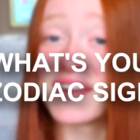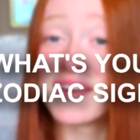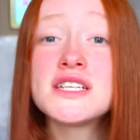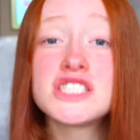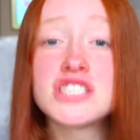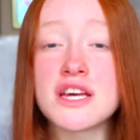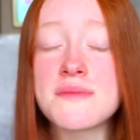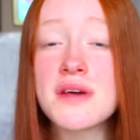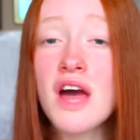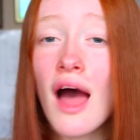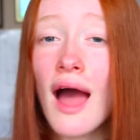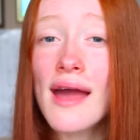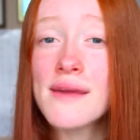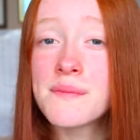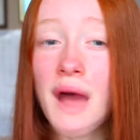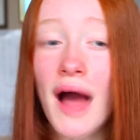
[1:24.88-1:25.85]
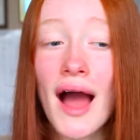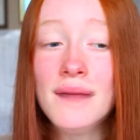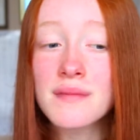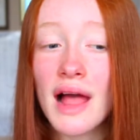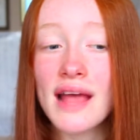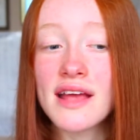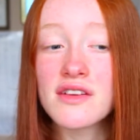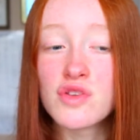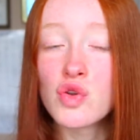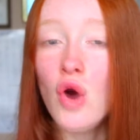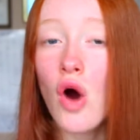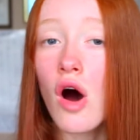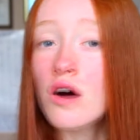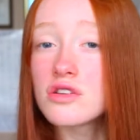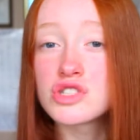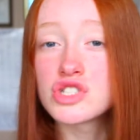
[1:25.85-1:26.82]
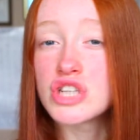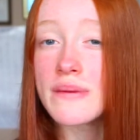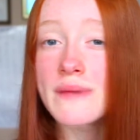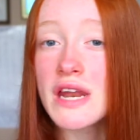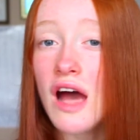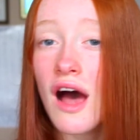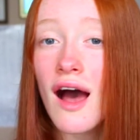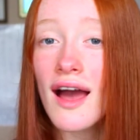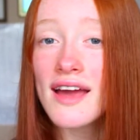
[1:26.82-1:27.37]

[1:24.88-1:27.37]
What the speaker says: I'm a Gemini, but I'm like not Gemini.